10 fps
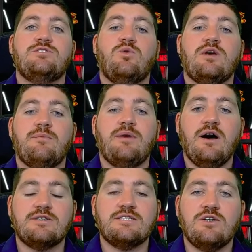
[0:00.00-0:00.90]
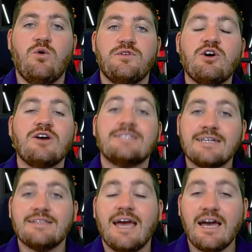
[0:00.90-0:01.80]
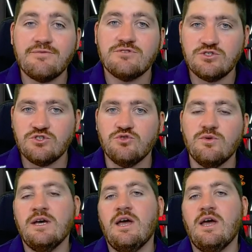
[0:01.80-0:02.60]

talking about all the cost cutting they have to do